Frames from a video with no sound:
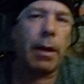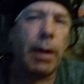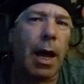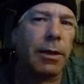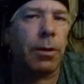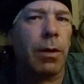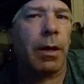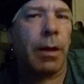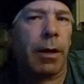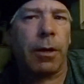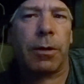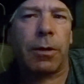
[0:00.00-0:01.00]
you guys doing?
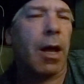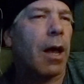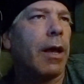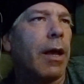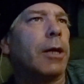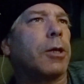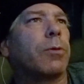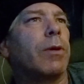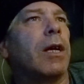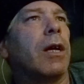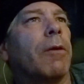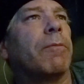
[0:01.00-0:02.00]
There's a
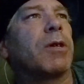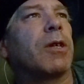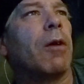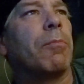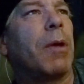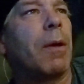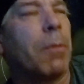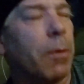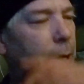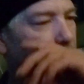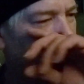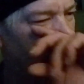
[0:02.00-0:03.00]
history of some people
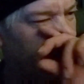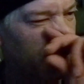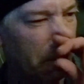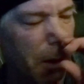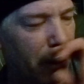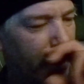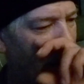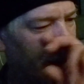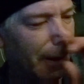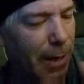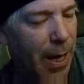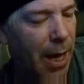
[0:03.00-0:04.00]
they've tried to
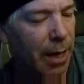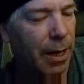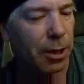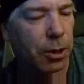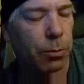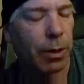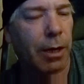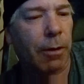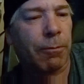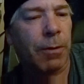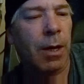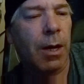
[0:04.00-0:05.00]
communicate that had history
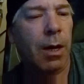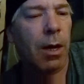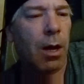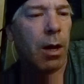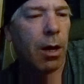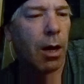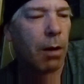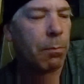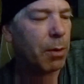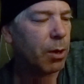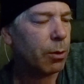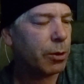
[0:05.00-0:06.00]
of
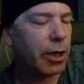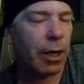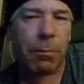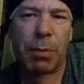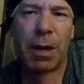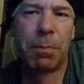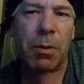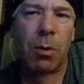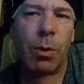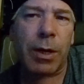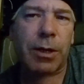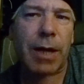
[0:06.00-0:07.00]
abusing people
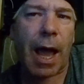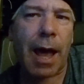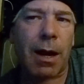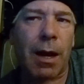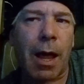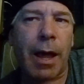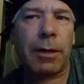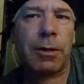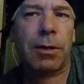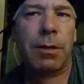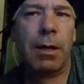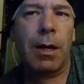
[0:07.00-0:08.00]
with
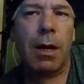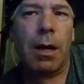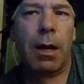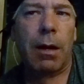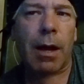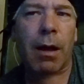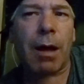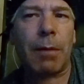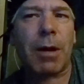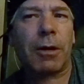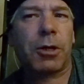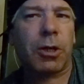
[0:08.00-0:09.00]
satellites. Now I'm
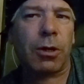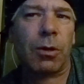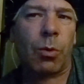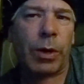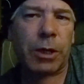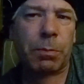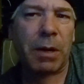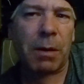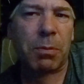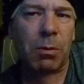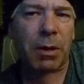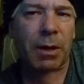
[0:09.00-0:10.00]
not sure which
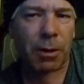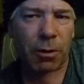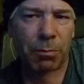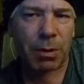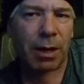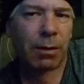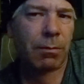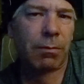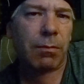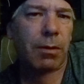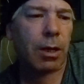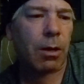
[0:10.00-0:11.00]
people, but there have
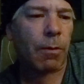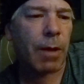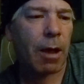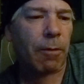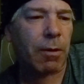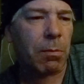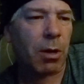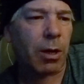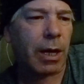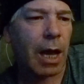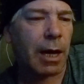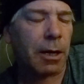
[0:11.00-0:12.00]
been, you know, they have
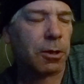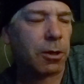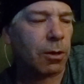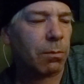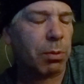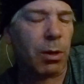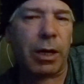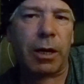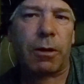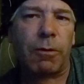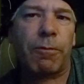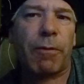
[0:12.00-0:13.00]
communicated certain
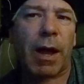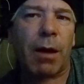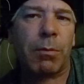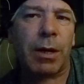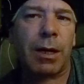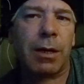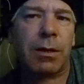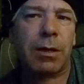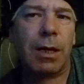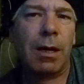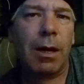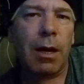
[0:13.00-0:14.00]
political
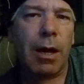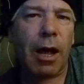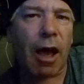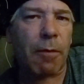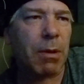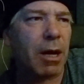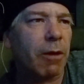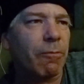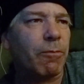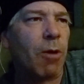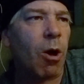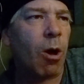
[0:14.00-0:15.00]
families have been
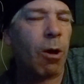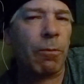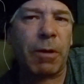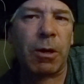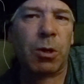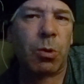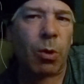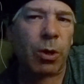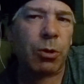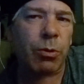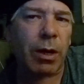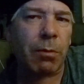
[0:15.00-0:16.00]
involved in
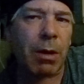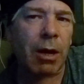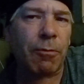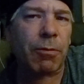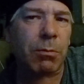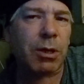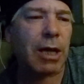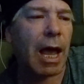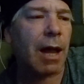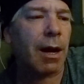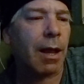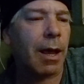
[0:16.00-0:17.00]
torturing me from
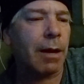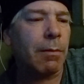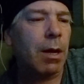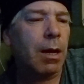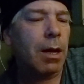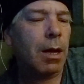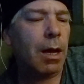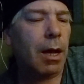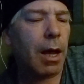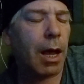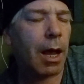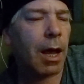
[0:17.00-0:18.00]
satellite,
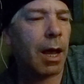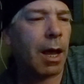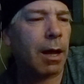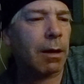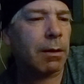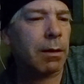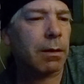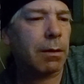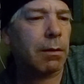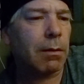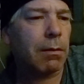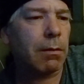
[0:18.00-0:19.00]
and
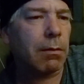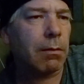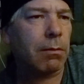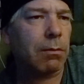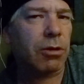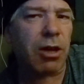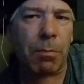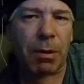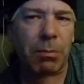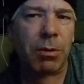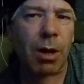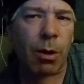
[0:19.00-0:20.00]
some
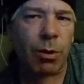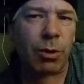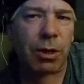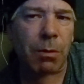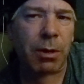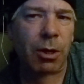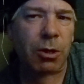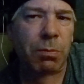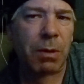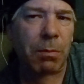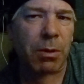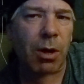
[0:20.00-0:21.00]
people know who some of those
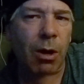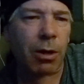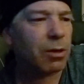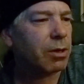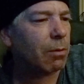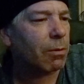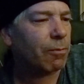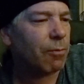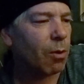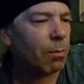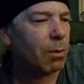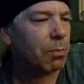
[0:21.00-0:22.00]
people are because they were
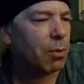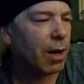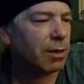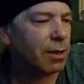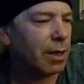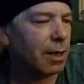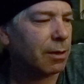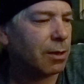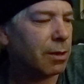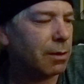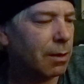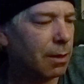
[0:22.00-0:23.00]
former presidents